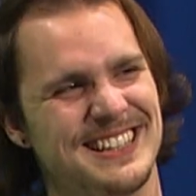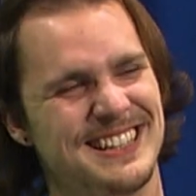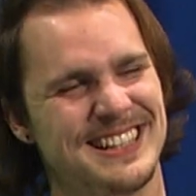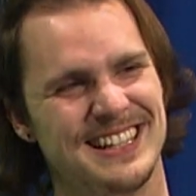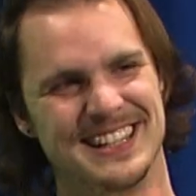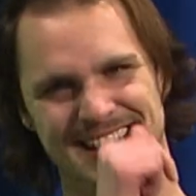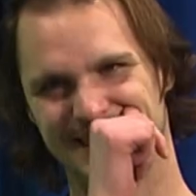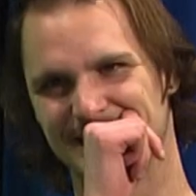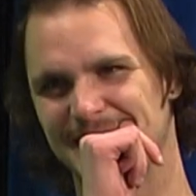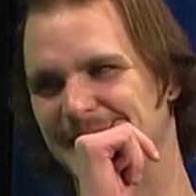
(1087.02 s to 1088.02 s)
It's just
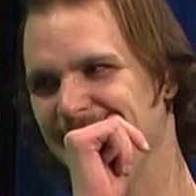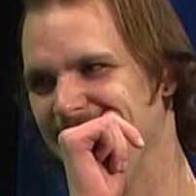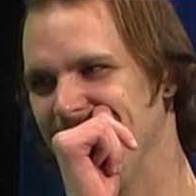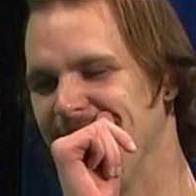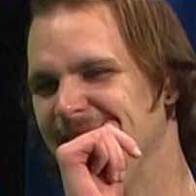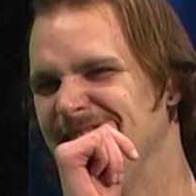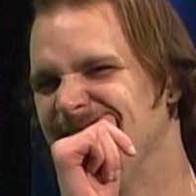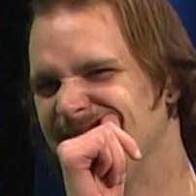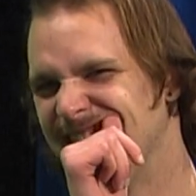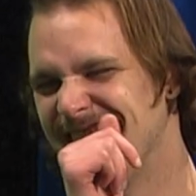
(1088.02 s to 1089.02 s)
not right,
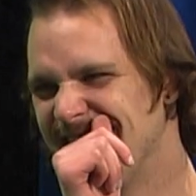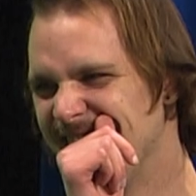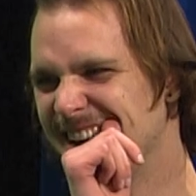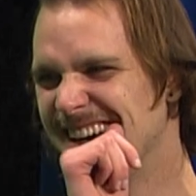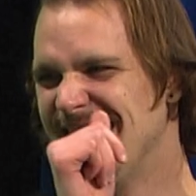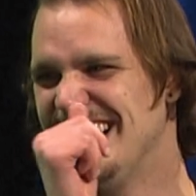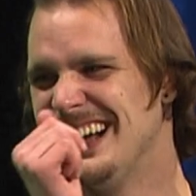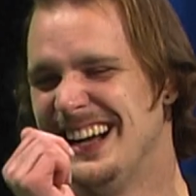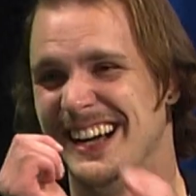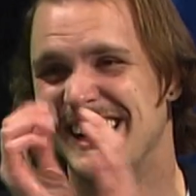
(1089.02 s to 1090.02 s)
guys. I'm not. I
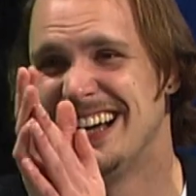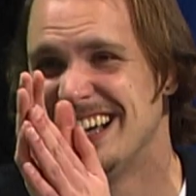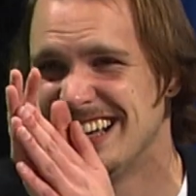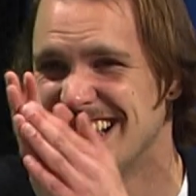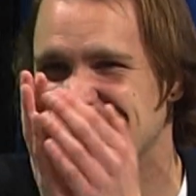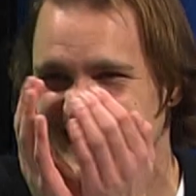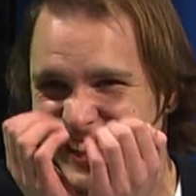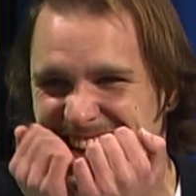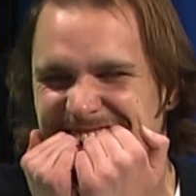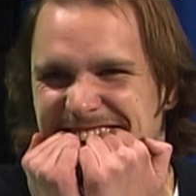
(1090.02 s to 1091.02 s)
wasn't even joking.
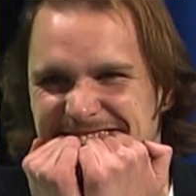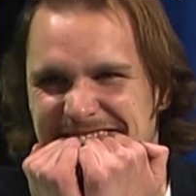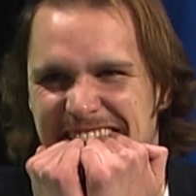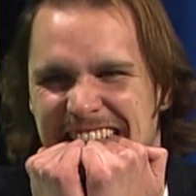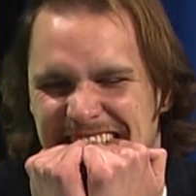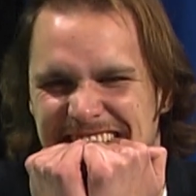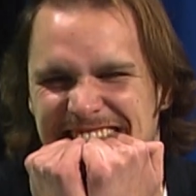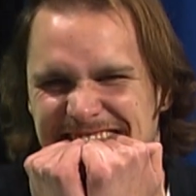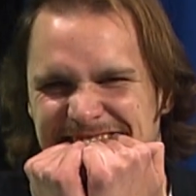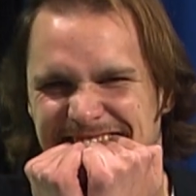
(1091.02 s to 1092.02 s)
Like I wanted you to
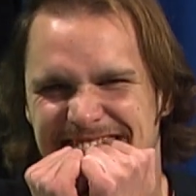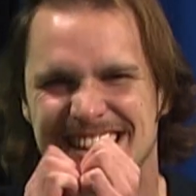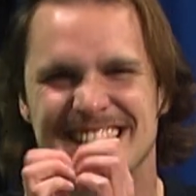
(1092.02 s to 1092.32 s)
restart.